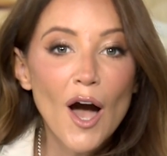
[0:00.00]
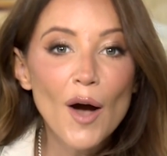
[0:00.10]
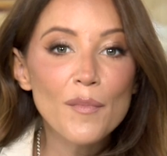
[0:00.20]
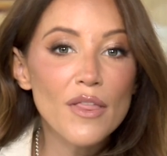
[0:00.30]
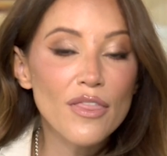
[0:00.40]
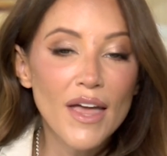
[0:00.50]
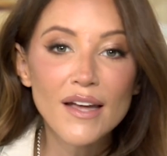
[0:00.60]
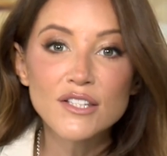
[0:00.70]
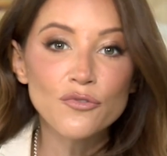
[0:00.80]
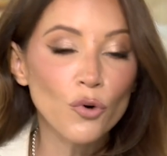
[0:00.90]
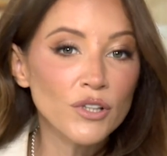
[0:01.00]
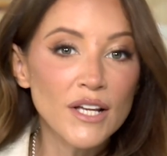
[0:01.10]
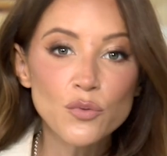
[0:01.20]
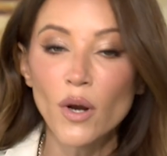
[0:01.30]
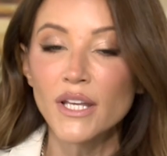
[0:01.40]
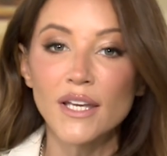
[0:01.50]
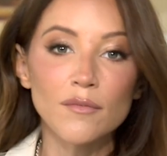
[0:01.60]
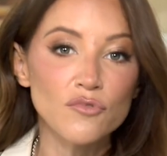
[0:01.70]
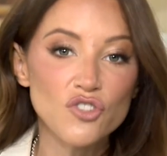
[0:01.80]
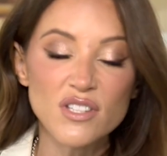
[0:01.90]
Um, they It's a 48
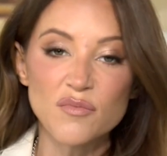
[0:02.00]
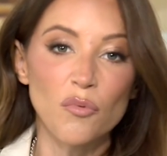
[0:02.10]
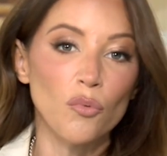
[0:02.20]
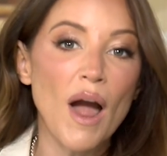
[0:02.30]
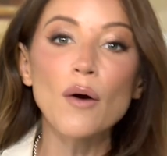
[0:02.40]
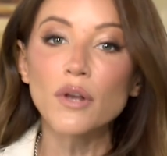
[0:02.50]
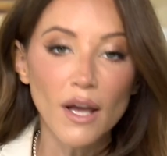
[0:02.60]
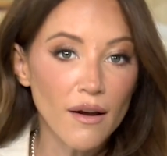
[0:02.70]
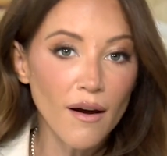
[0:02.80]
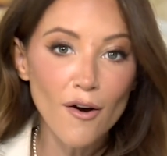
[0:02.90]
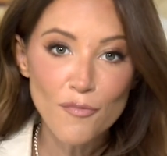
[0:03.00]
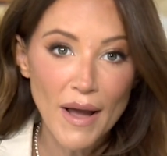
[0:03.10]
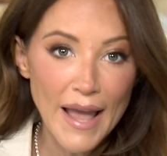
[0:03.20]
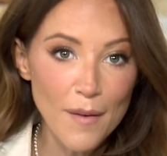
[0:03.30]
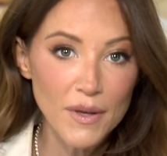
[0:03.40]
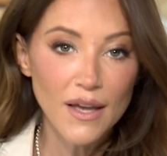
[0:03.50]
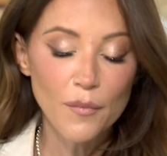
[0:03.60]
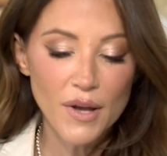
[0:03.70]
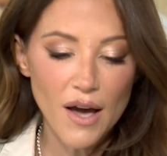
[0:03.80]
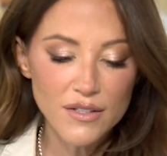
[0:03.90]
20 just routing of Miami,
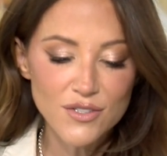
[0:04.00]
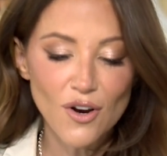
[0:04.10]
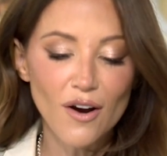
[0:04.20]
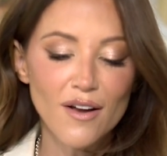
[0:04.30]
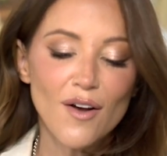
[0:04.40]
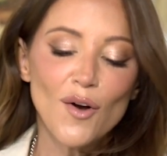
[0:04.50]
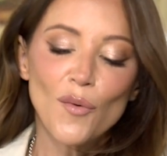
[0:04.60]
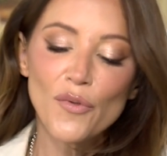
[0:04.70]
and we got to start